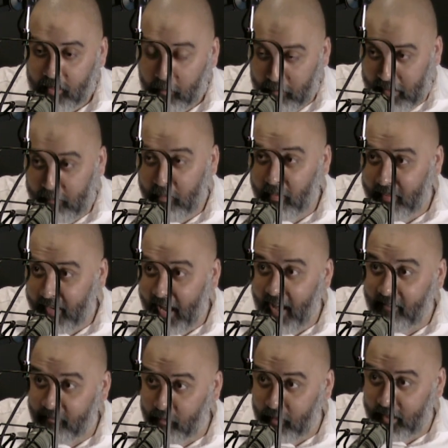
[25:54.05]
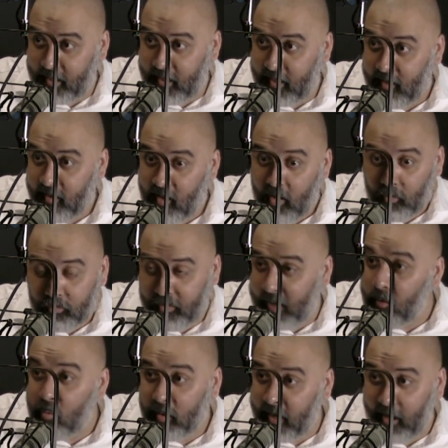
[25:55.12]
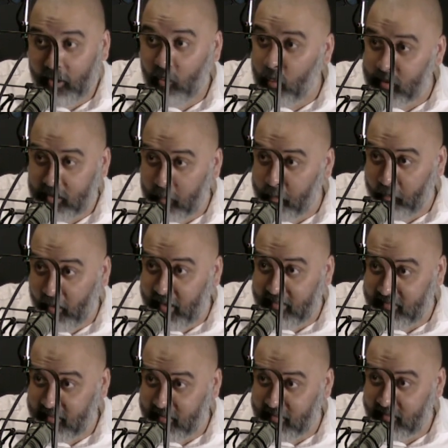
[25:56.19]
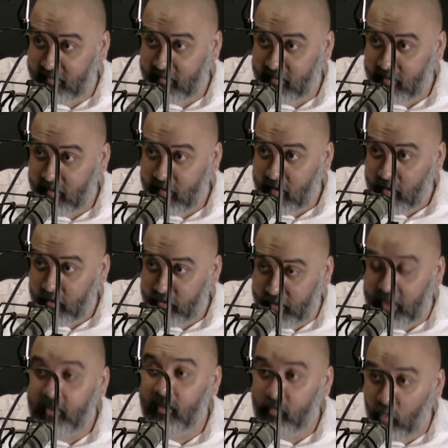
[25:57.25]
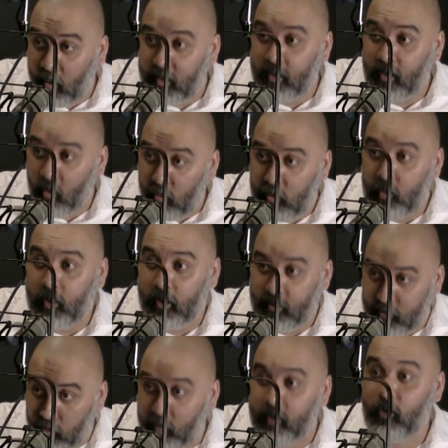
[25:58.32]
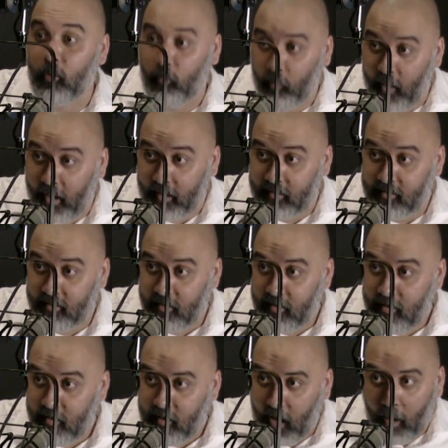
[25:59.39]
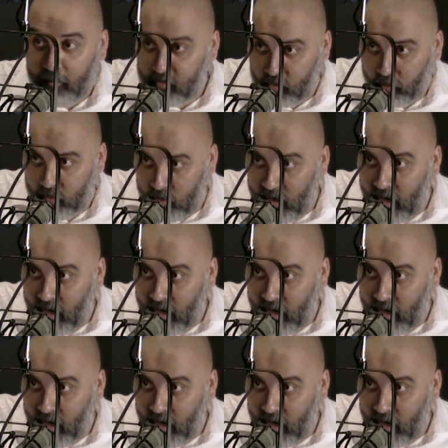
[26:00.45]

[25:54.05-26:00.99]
people that have money, they don't care what the price is. They just want to know you can do it correct. I'm sure you